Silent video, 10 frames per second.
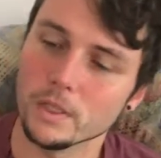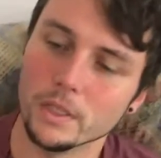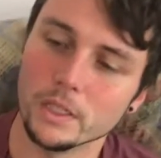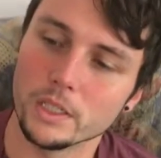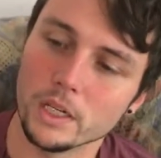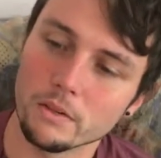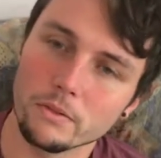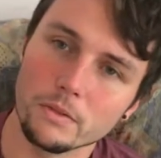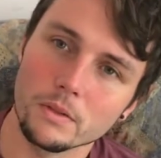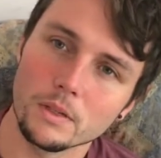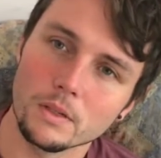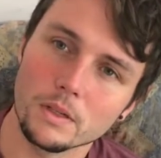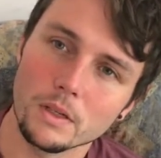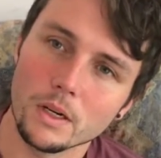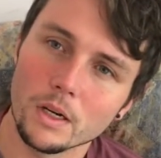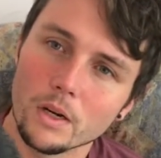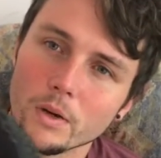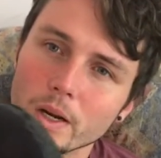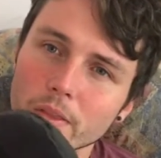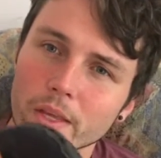and there's stuff
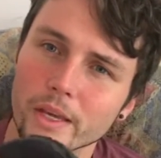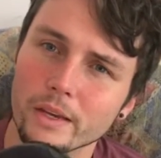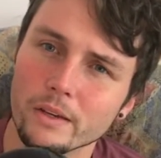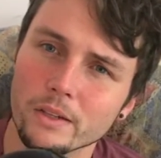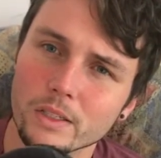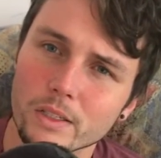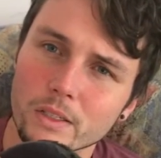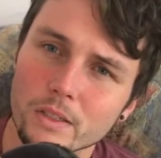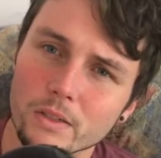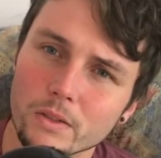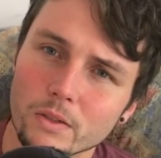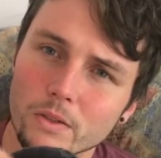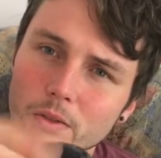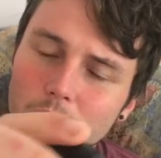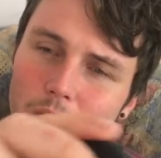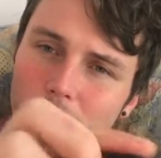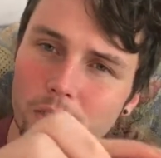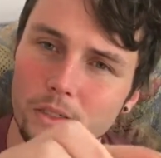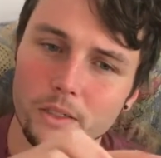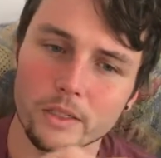around there where it
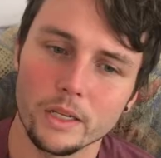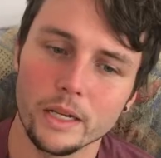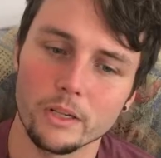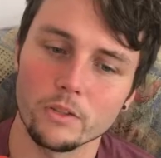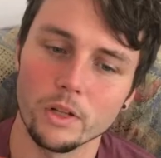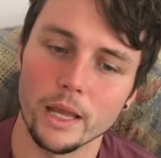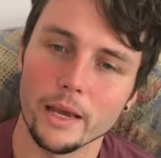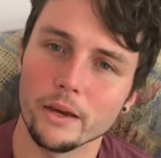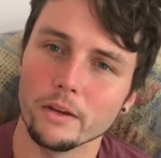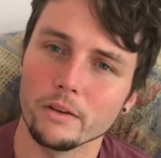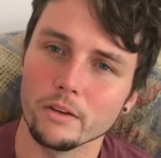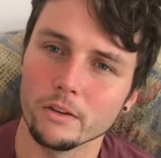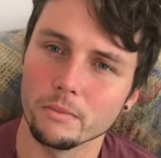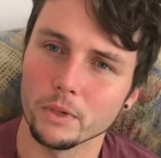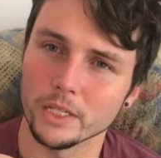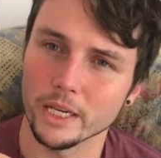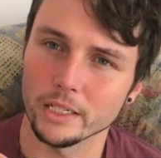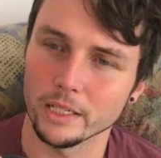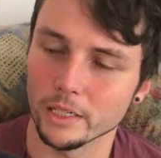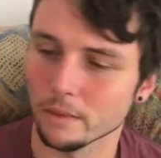has an extra layer
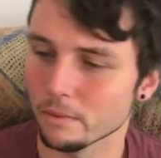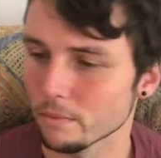protecting it.